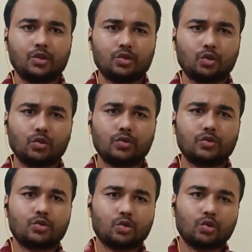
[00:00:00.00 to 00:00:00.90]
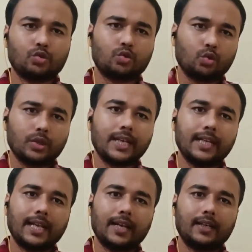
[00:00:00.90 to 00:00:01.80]
So, so today,
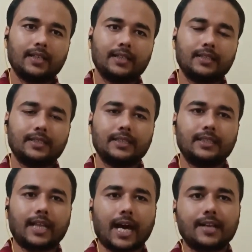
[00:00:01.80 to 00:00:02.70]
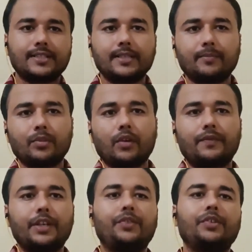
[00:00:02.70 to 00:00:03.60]
large number of
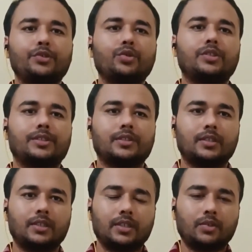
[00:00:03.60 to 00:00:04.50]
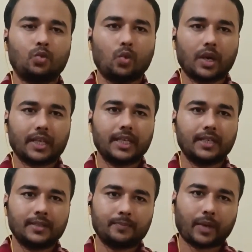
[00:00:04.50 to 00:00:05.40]
individuals work
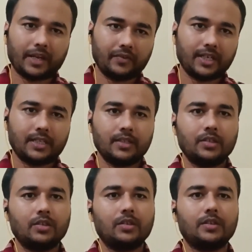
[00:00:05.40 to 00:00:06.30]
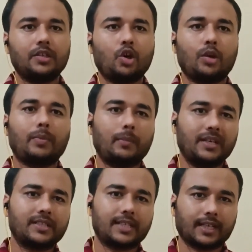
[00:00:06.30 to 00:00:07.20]
in private or
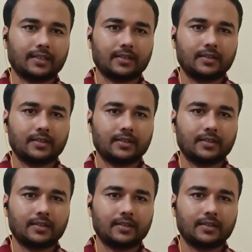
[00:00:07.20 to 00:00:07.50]
public sector.